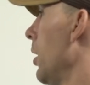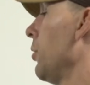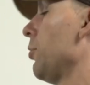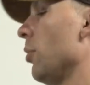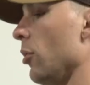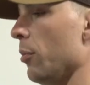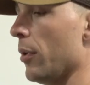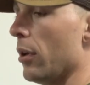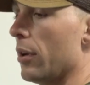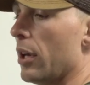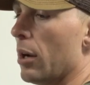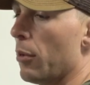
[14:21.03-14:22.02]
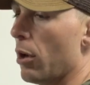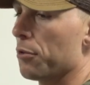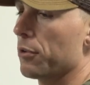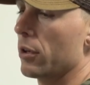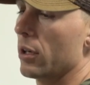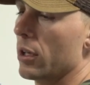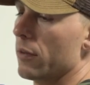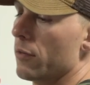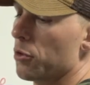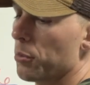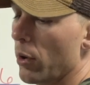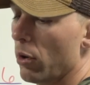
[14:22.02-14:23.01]
Tunability, I'm also going to give
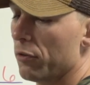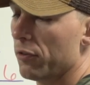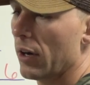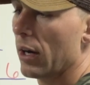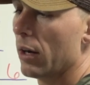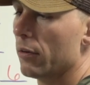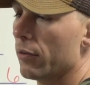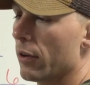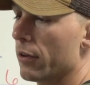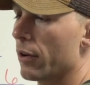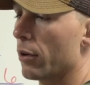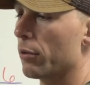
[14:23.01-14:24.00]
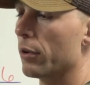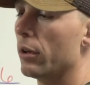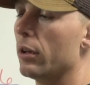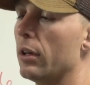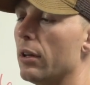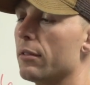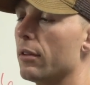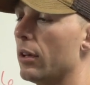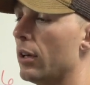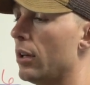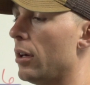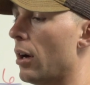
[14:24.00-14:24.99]
this bow a 5. There really isn't
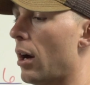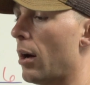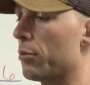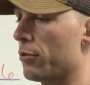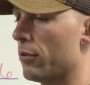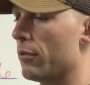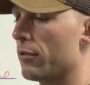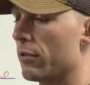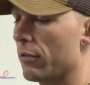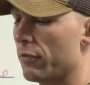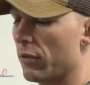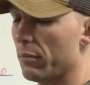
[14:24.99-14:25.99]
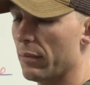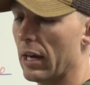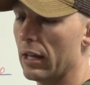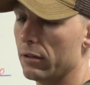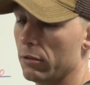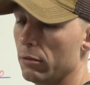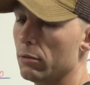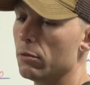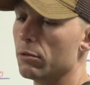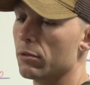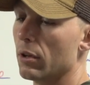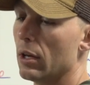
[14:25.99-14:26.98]
any options from
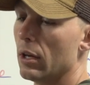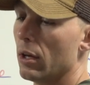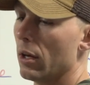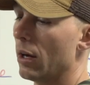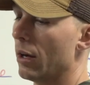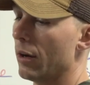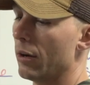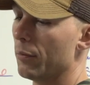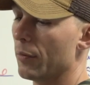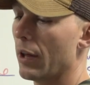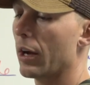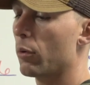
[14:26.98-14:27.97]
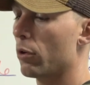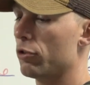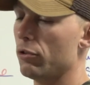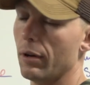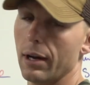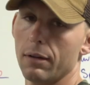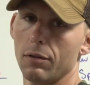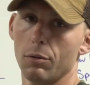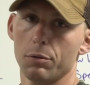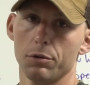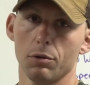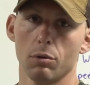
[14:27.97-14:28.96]
Mathews like what you have
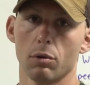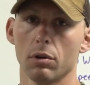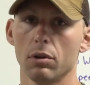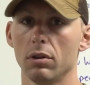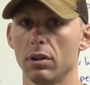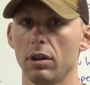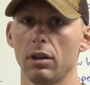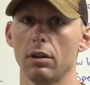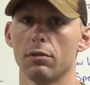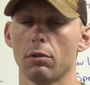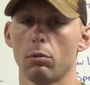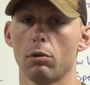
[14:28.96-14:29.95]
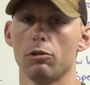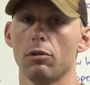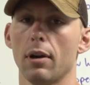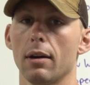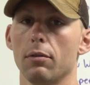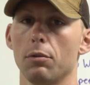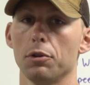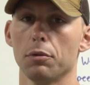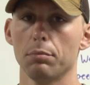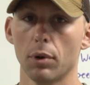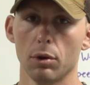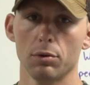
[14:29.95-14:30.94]
on your Elites or what you have on your
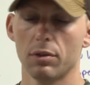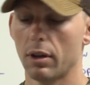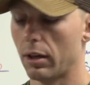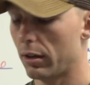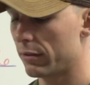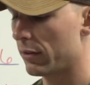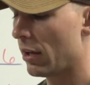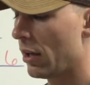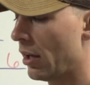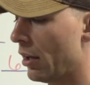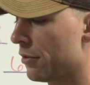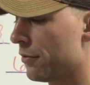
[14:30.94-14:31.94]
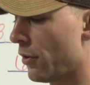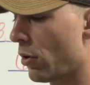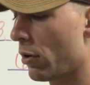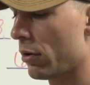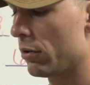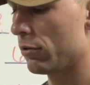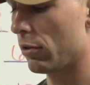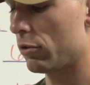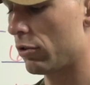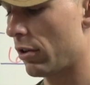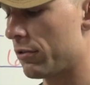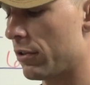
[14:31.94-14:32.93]
Bowtechs as far as
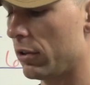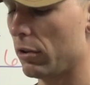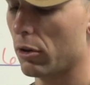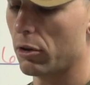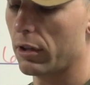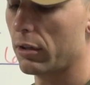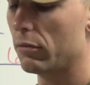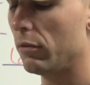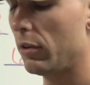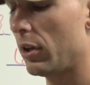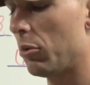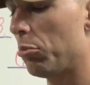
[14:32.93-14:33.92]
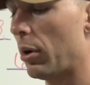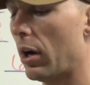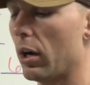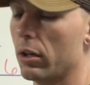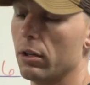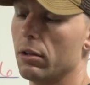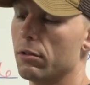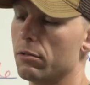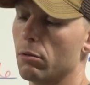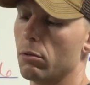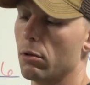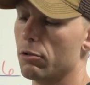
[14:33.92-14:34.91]
adjusting your limb pockets
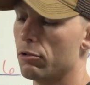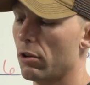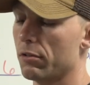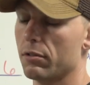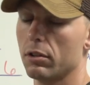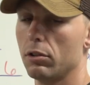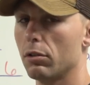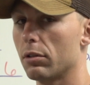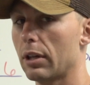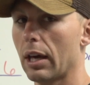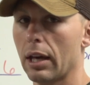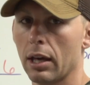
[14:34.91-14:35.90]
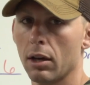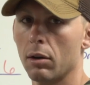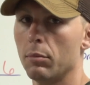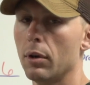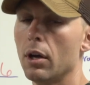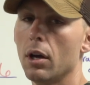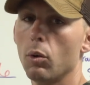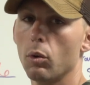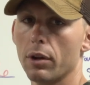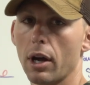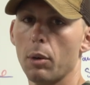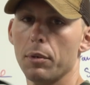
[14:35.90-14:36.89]
or adjusting your cam
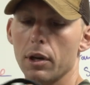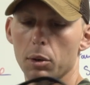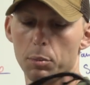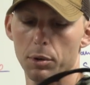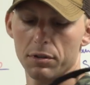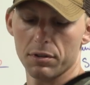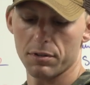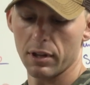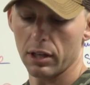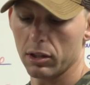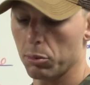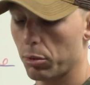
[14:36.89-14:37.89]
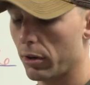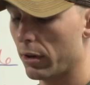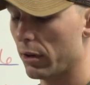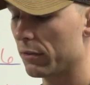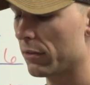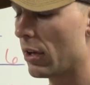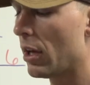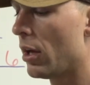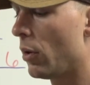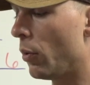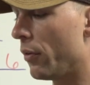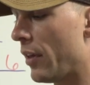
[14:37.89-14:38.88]
without being able to put this thing in the press.
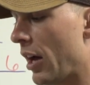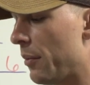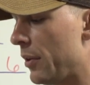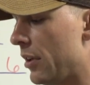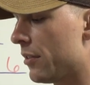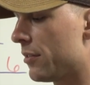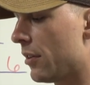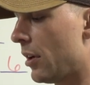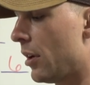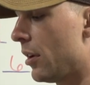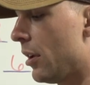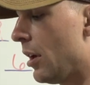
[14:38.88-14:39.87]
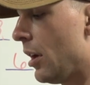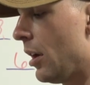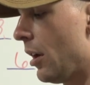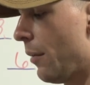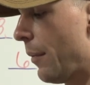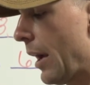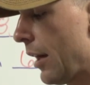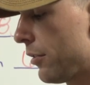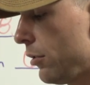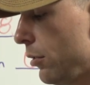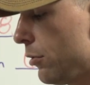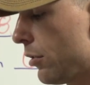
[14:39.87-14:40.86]
With that being said,
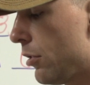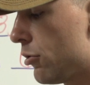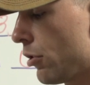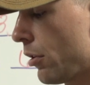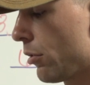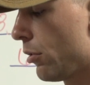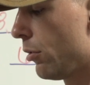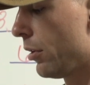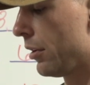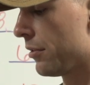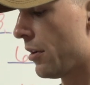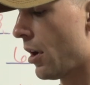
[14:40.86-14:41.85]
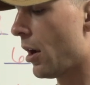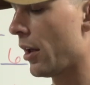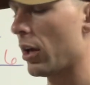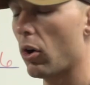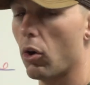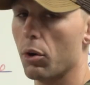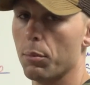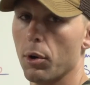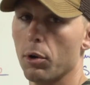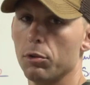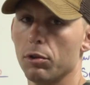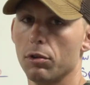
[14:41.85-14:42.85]
Mathews in general is not a hard
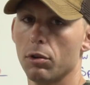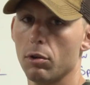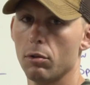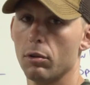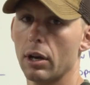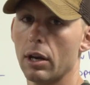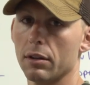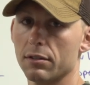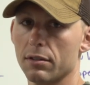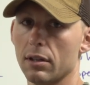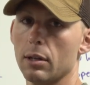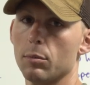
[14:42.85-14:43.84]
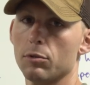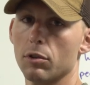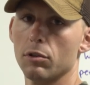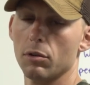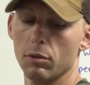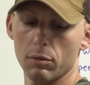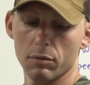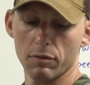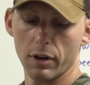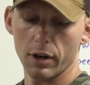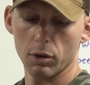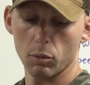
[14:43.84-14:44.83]
bow to tune, and it seems to tune
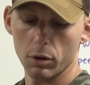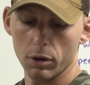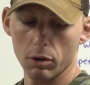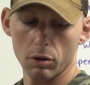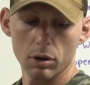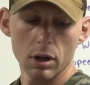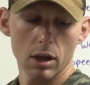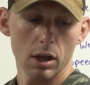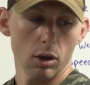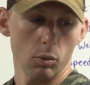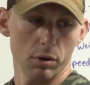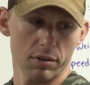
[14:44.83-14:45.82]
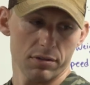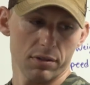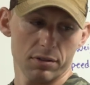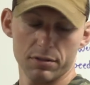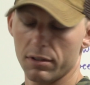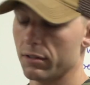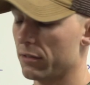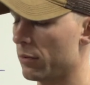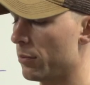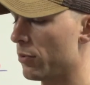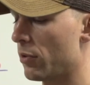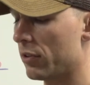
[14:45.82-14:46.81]
very well with the
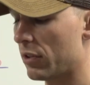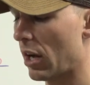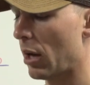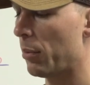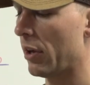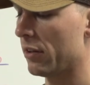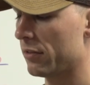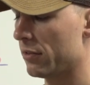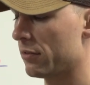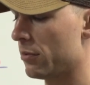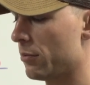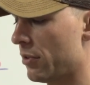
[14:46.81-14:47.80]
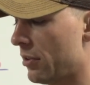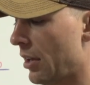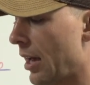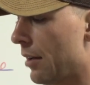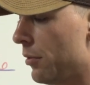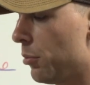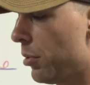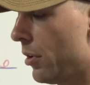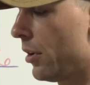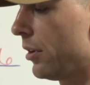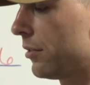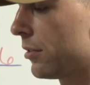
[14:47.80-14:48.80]
systems, the top hat systems that they have in
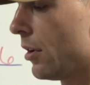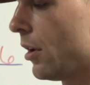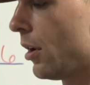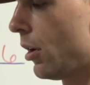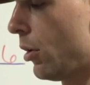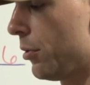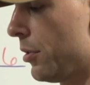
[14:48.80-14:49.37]
place on